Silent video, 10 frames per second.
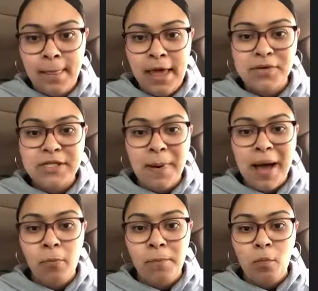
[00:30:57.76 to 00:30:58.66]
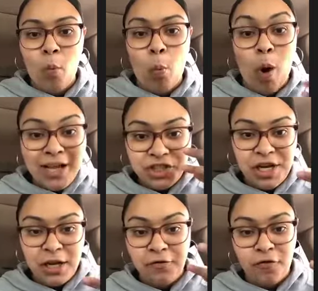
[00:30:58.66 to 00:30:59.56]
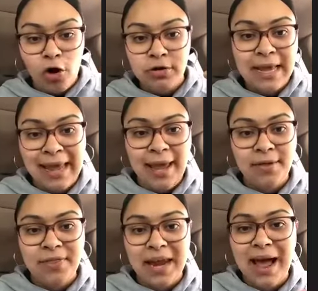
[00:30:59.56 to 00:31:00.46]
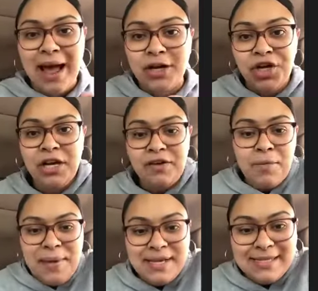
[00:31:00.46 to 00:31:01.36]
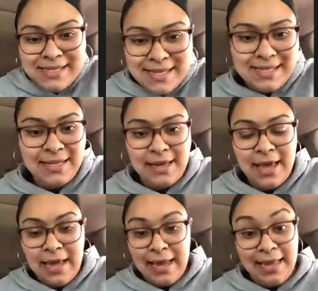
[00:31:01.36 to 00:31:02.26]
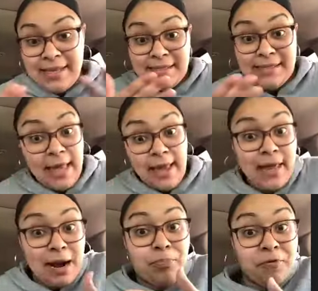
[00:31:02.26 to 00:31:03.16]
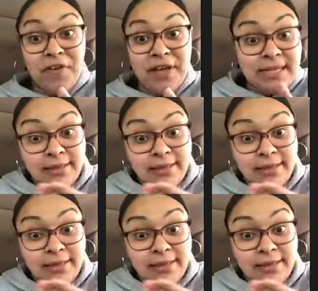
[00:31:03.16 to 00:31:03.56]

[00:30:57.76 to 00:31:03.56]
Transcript: It was about watching firsthand that I, I couldn't even be consistent in this thing that I'm professing